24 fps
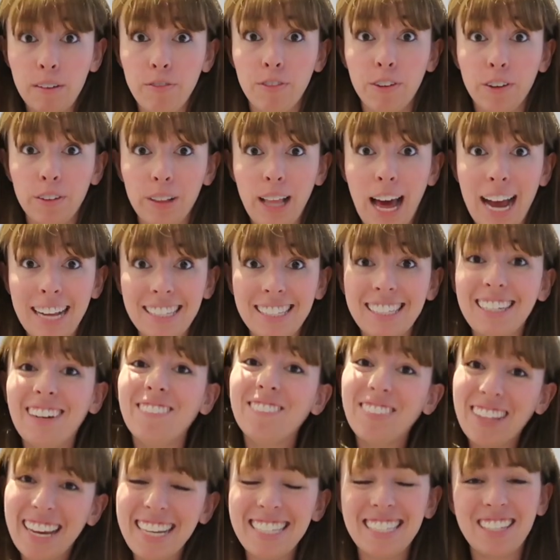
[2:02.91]
if you liked it,
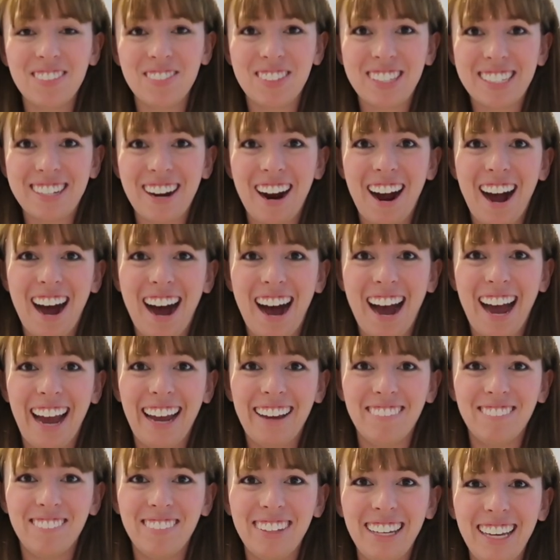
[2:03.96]
and please
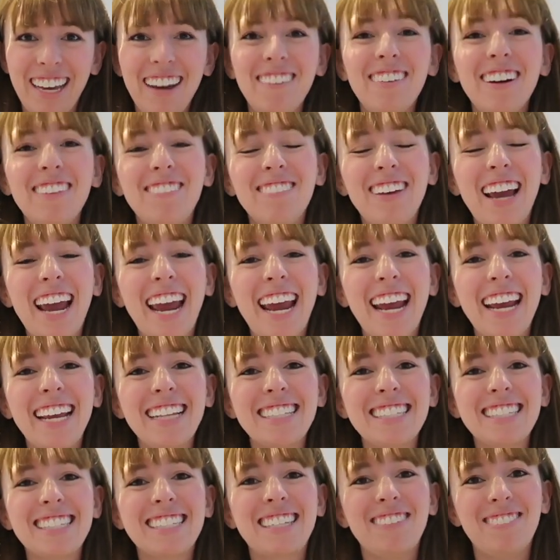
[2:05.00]
subscribe. It would
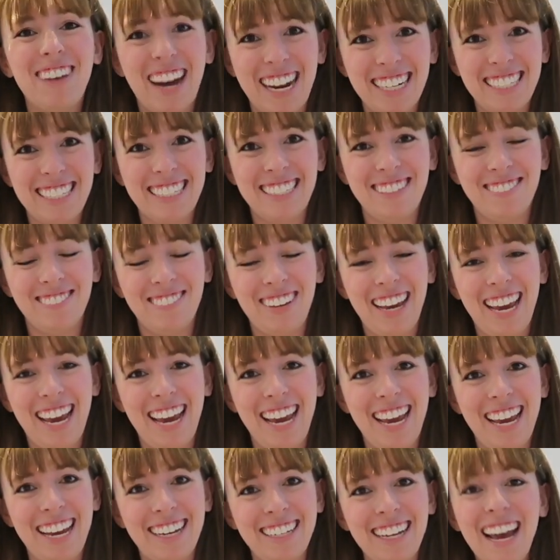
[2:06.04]
mean so much to
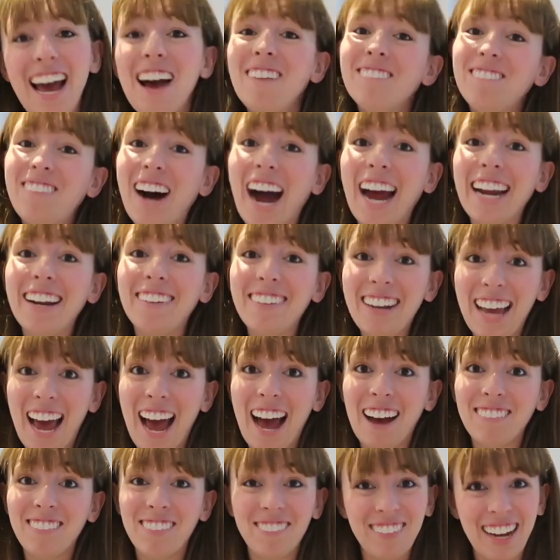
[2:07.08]
me. Bye now, and
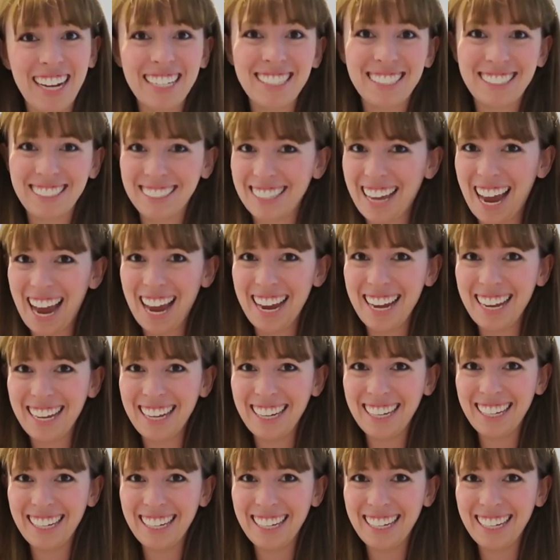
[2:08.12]
have a magical day.